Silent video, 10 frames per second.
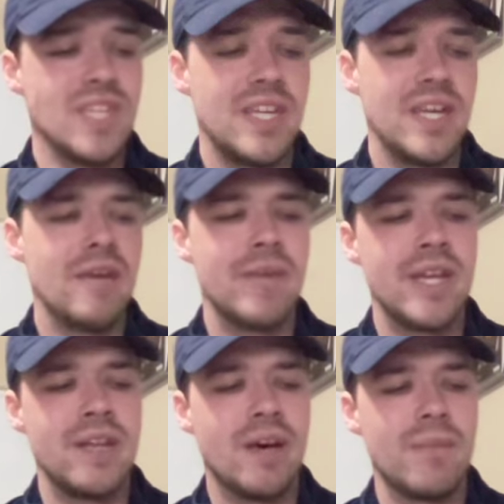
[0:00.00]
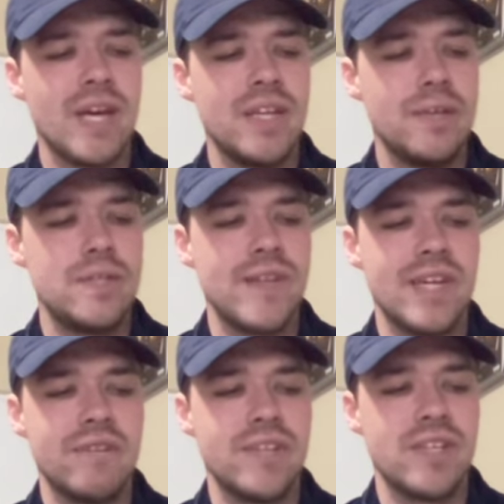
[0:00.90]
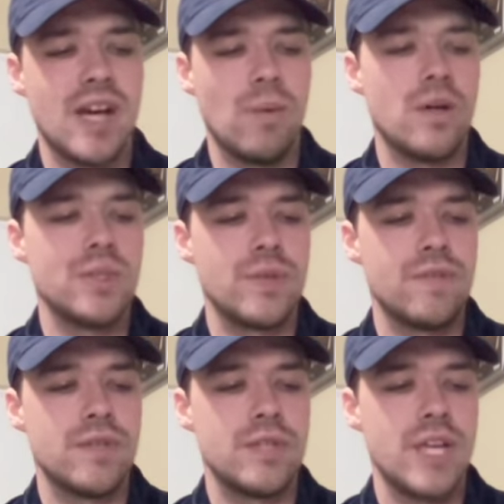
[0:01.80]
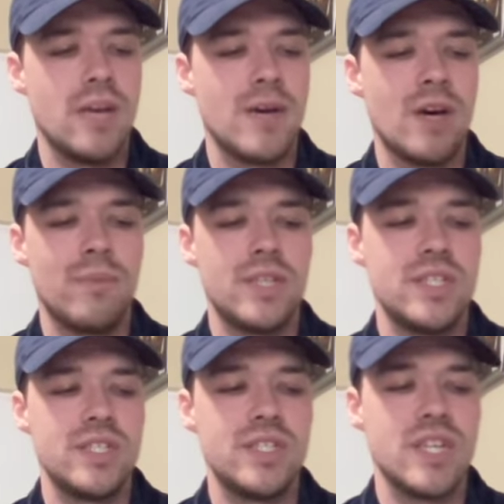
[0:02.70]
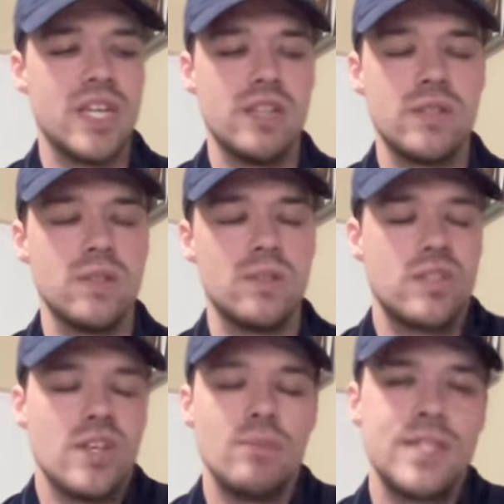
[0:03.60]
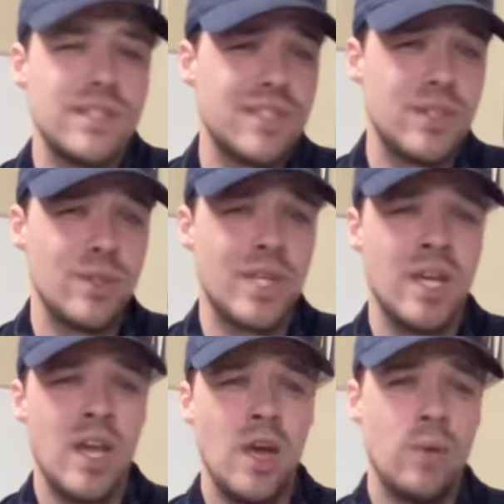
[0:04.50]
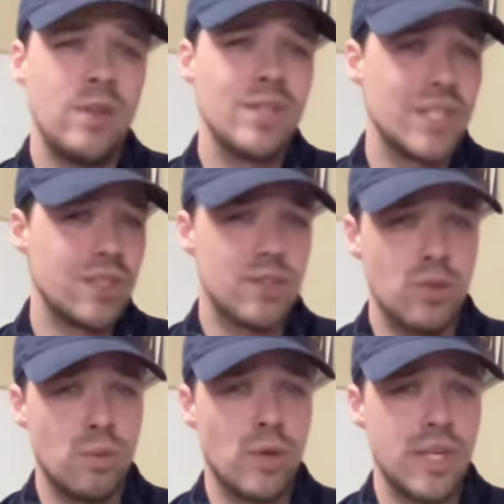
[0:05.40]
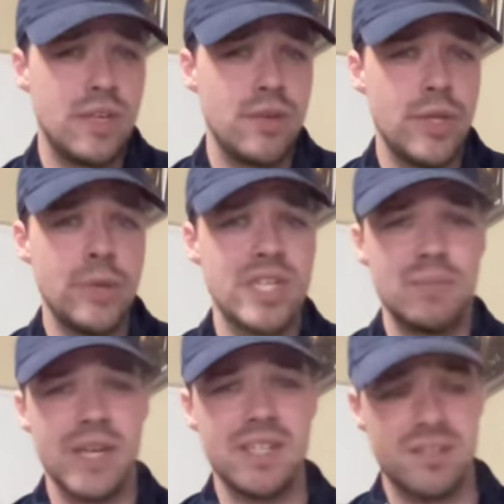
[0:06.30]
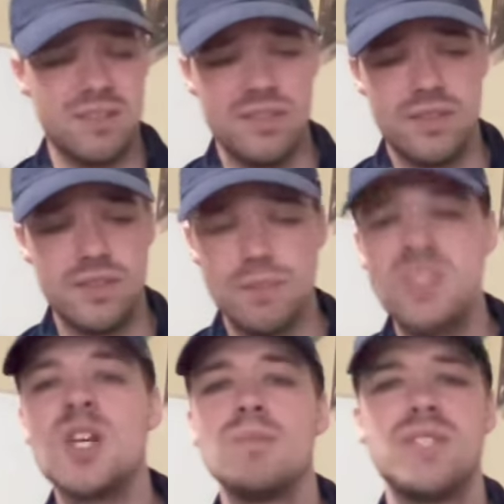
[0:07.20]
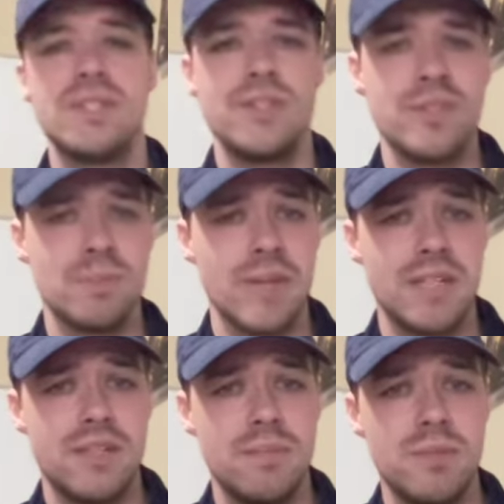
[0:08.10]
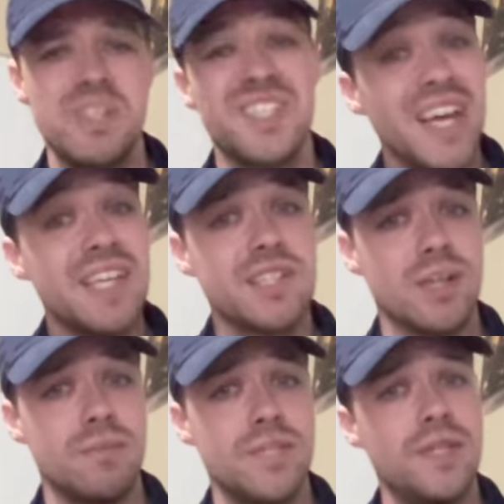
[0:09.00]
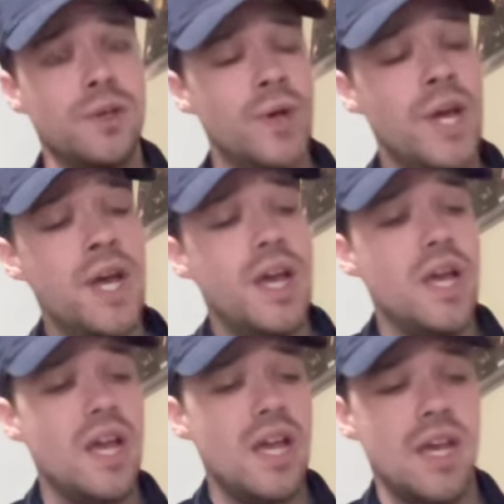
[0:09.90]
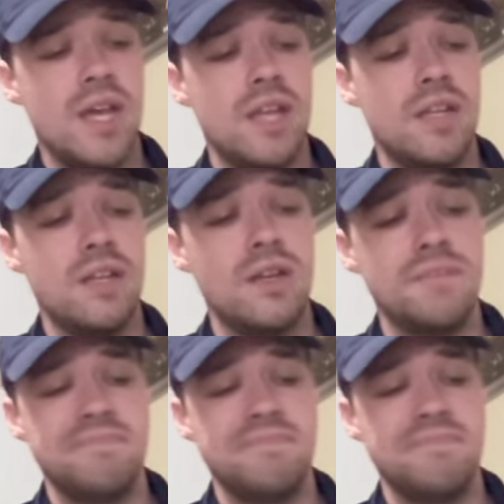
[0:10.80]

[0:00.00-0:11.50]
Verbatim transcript: yeah, man, I'm not a huge fan of it. I was when it first came out, but it just like there's no substance to it. When you listen to Schoolboy Q, you expect some substance. You expect him to be saying something to you, and